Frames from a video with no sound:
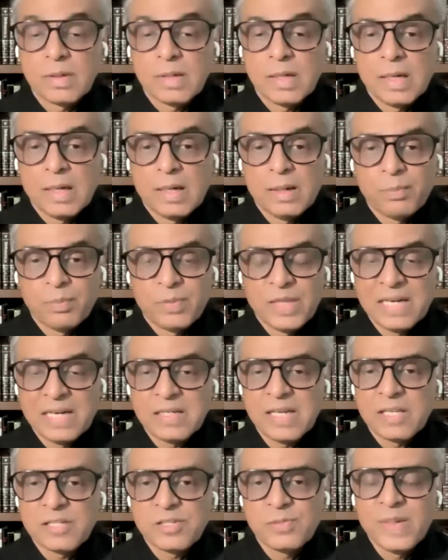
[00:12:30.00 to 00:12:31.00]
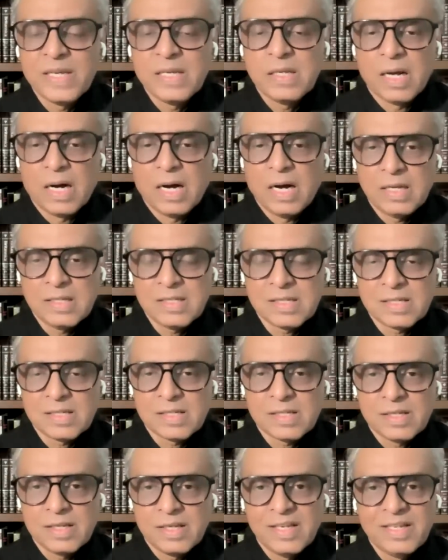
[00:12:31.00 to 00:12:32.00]
that has been
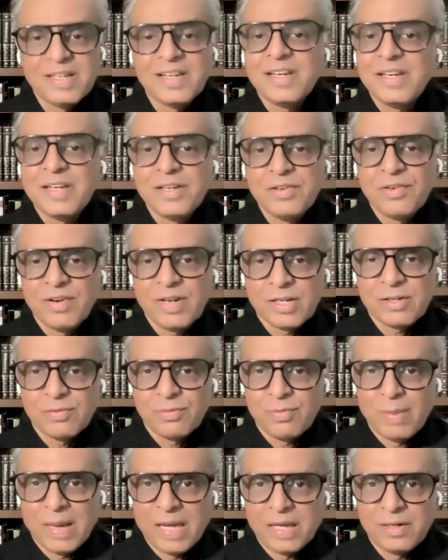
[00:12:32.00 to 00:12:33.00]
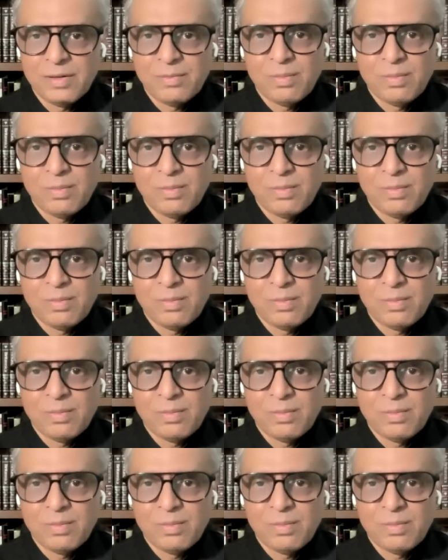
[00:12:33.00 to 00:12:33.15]
asked in an indirect manner